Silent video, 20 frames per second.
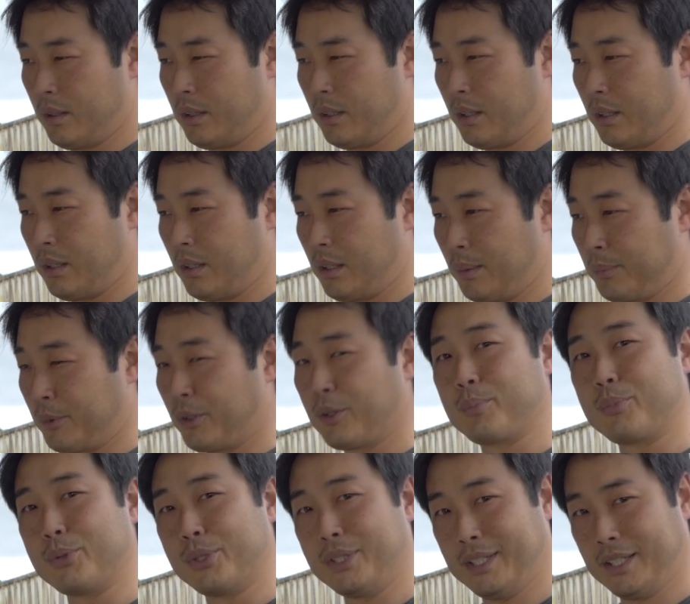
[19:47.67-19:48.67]
I'm gonna
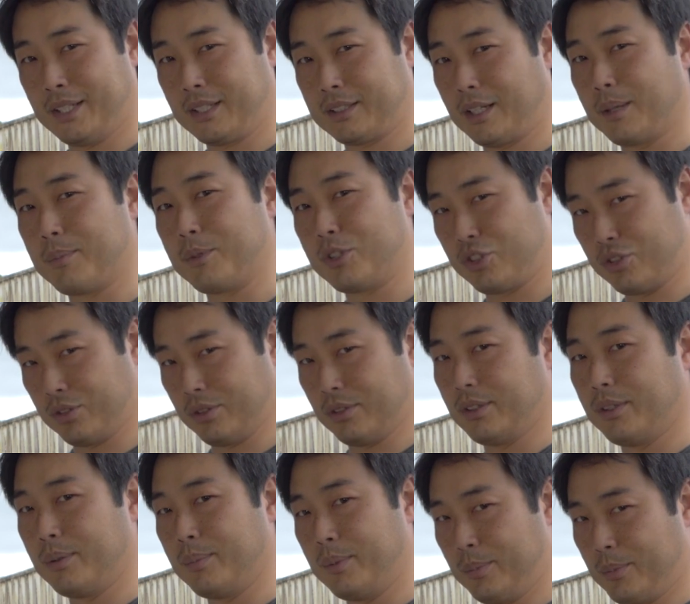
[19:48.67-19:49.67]
predict I may shoot a
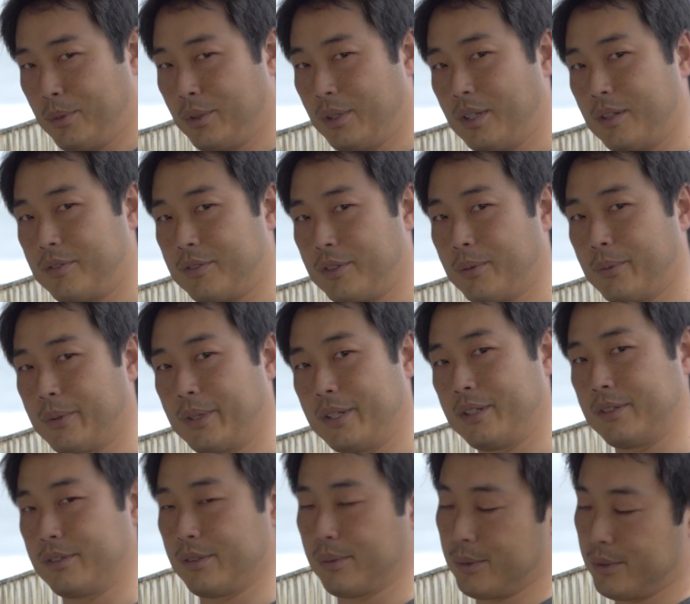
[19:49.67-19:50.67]
little bit more left and right
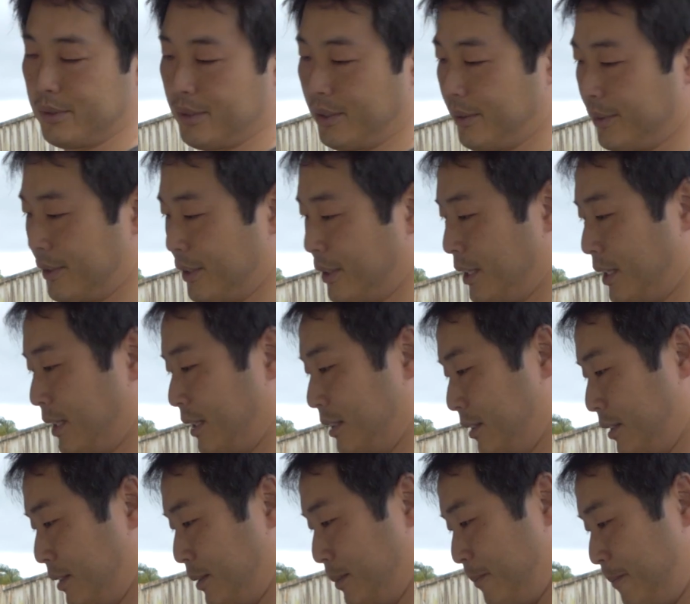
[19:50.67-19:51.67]
as a result of that.
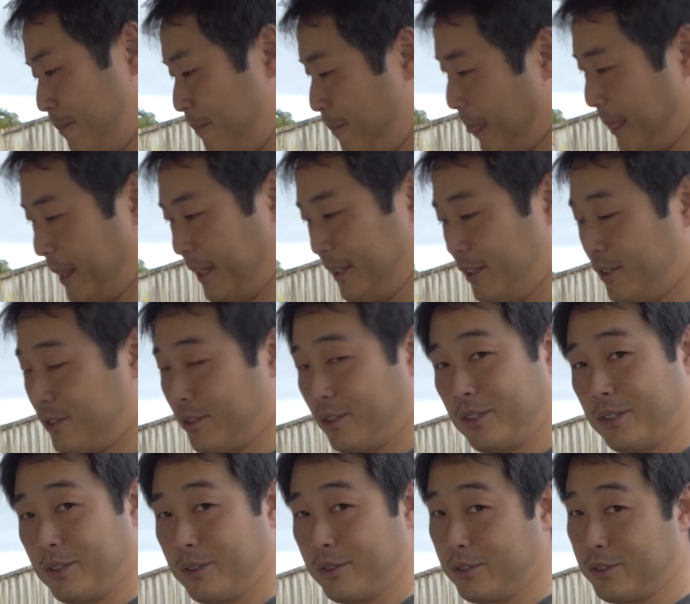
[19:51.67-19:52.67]
And these are
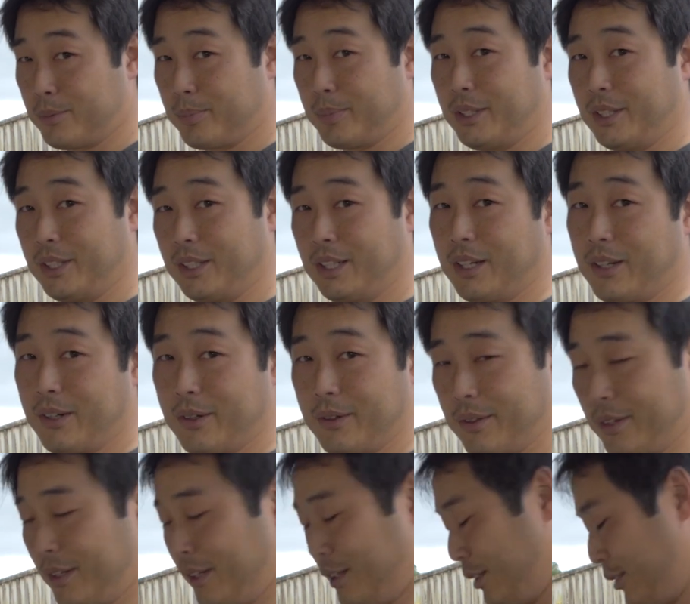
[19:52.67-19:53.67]
little splitting hair
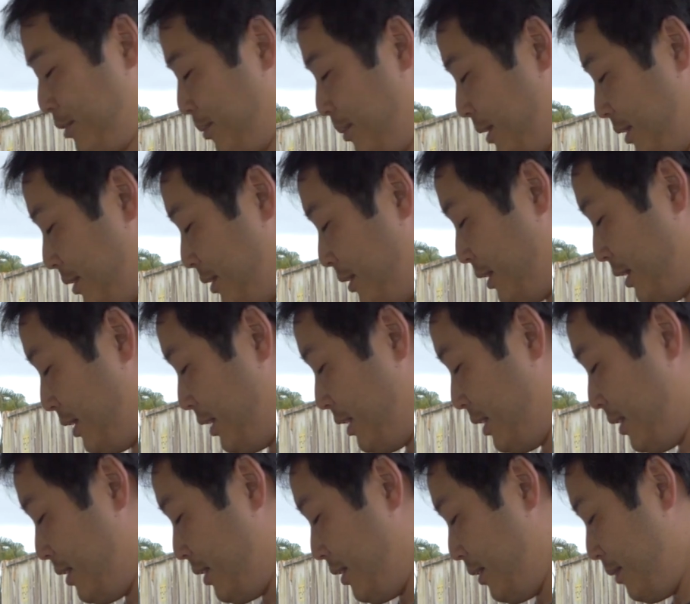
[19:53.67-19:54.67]
things, but
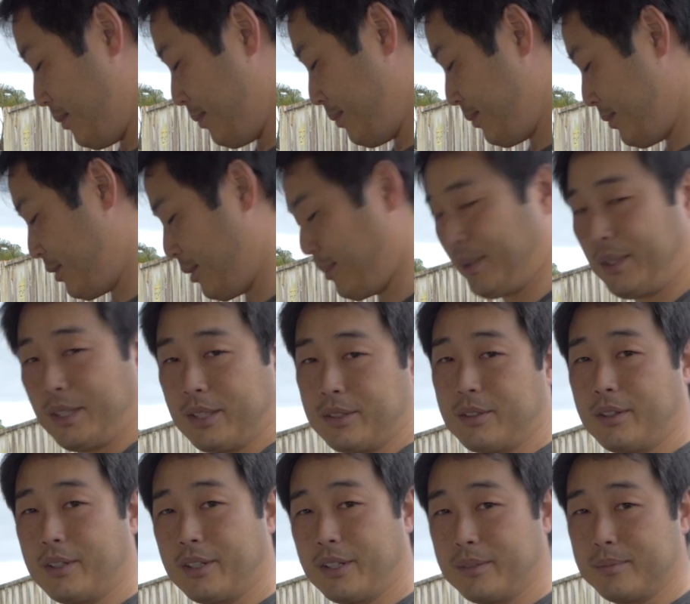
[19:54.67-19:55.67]
something I
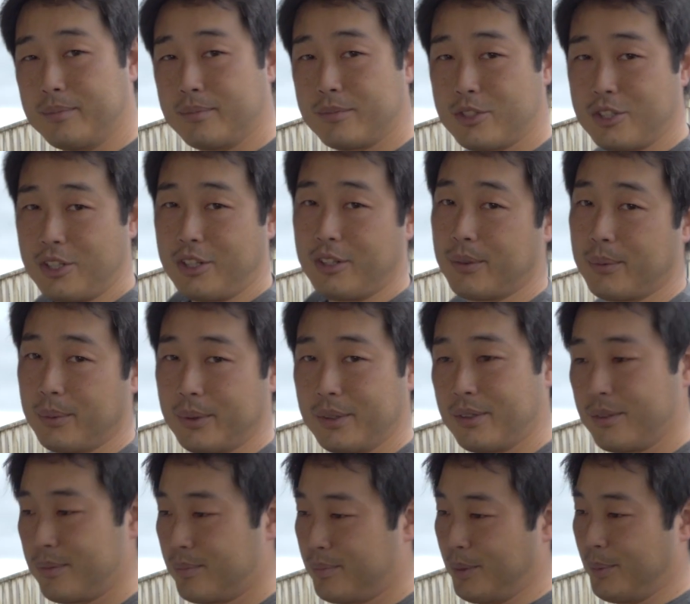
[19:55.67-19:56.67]
thought I'd share with
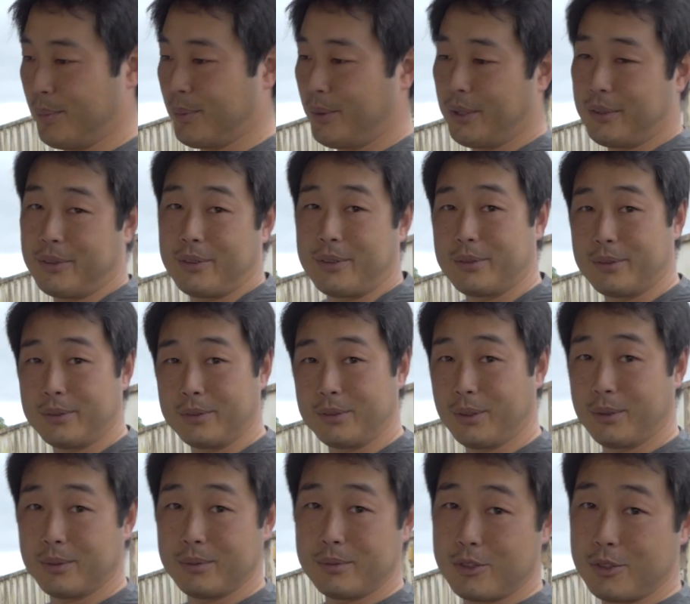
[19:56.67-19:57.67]
people out there who
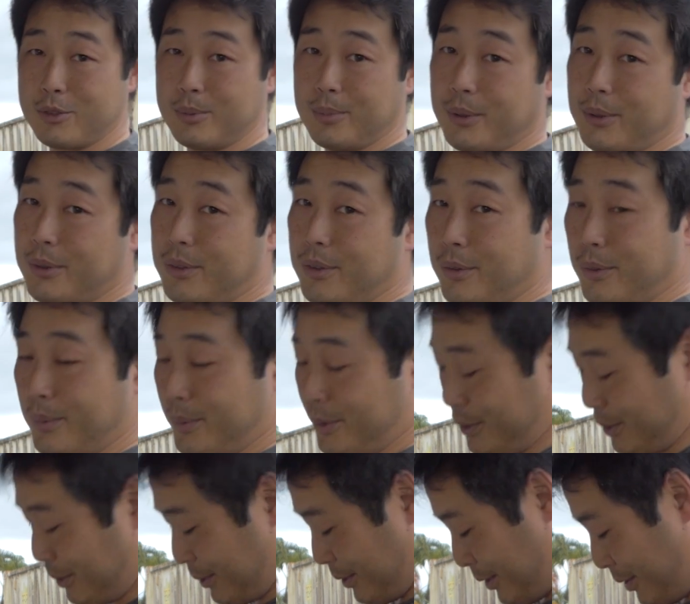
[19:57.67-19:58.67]
don't shoot both of them or
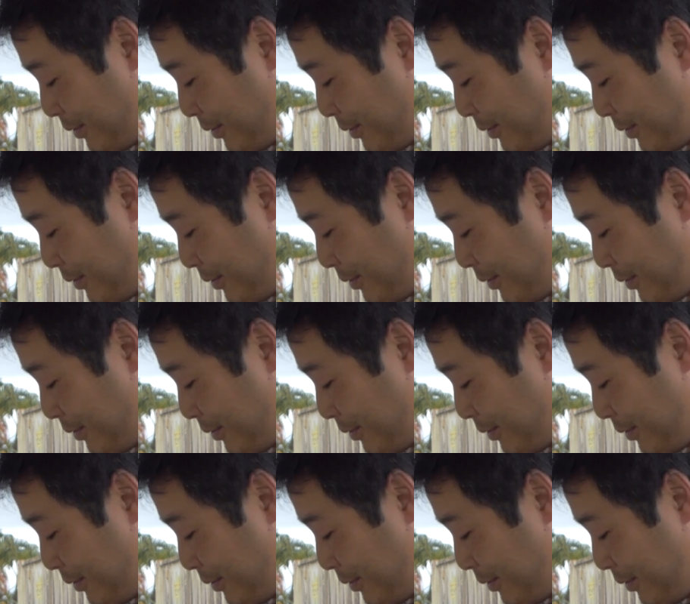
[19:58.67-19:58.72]
know the